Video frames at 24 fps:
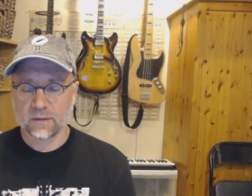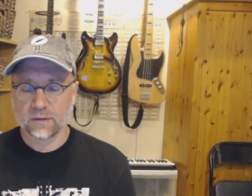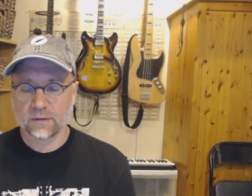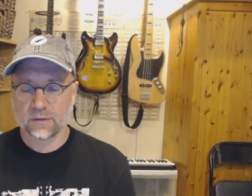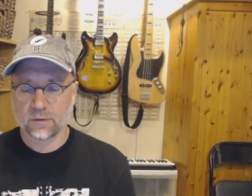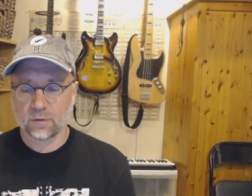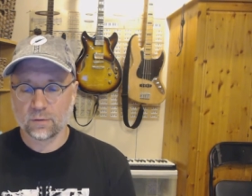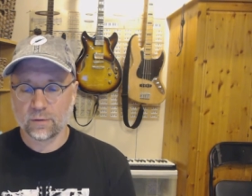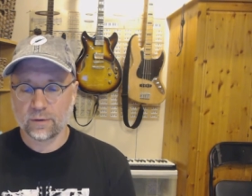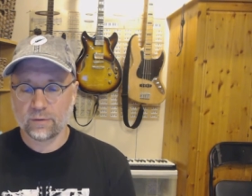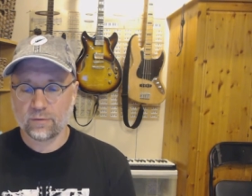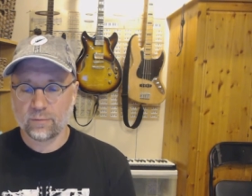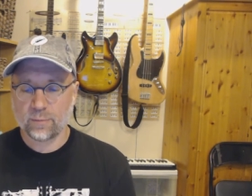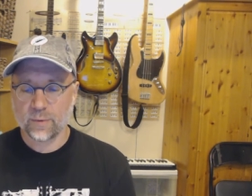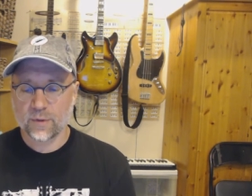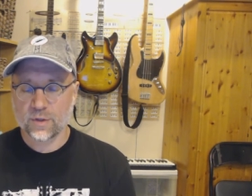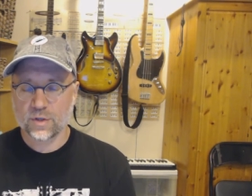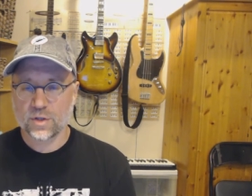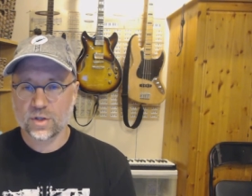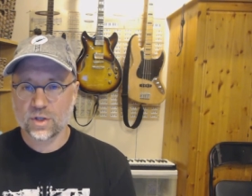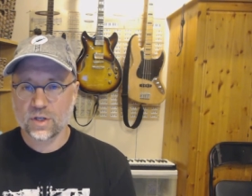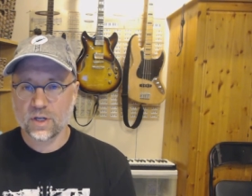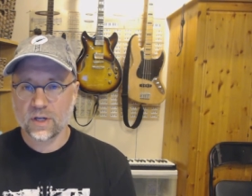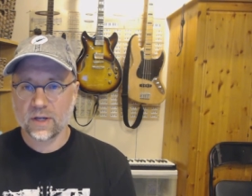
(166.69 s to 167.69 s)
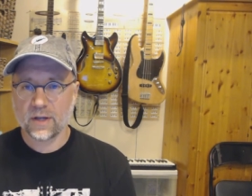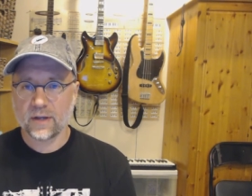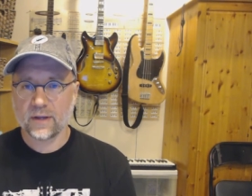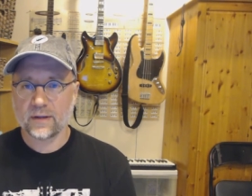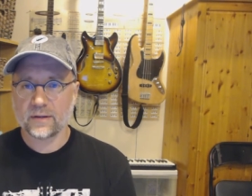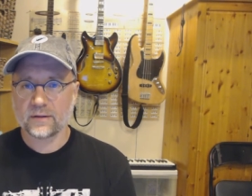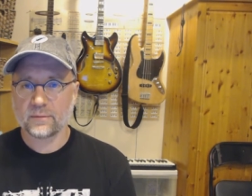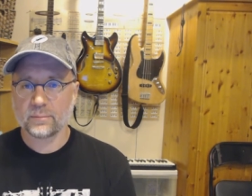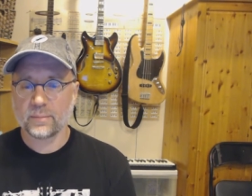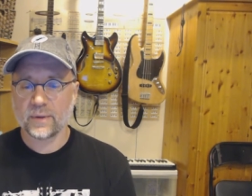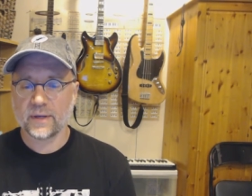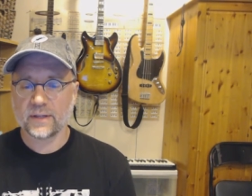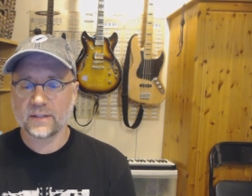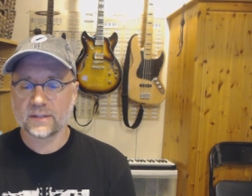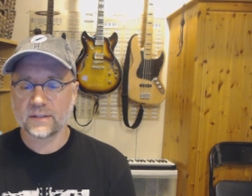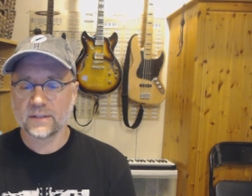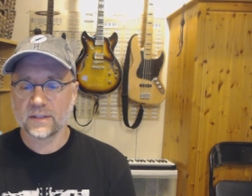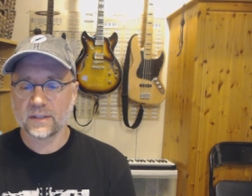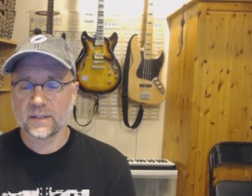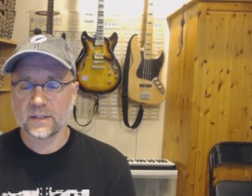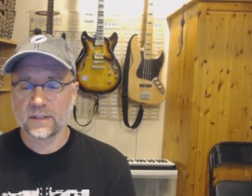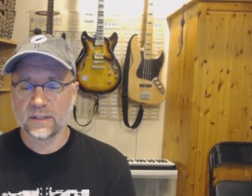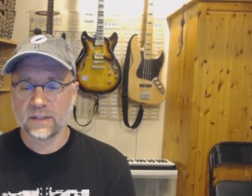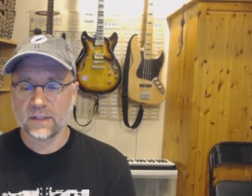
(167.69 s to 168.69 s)
so an FPGA is
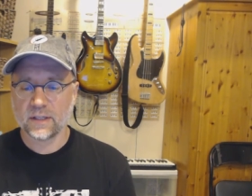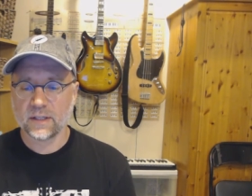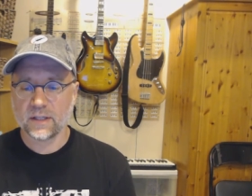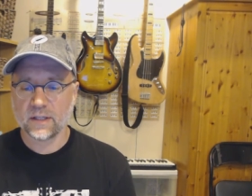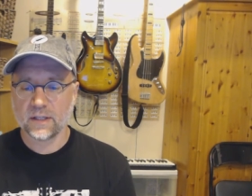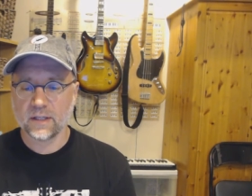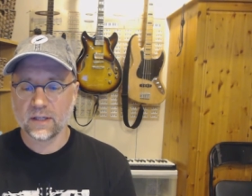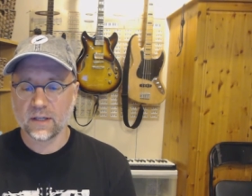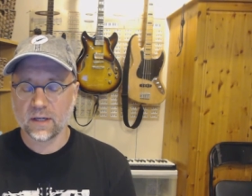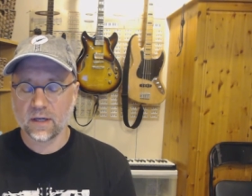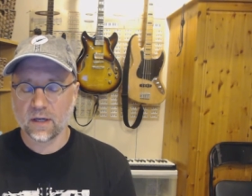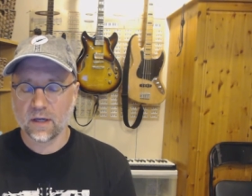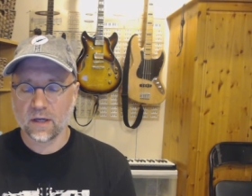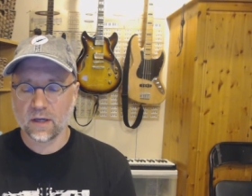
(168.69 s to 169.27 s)
basically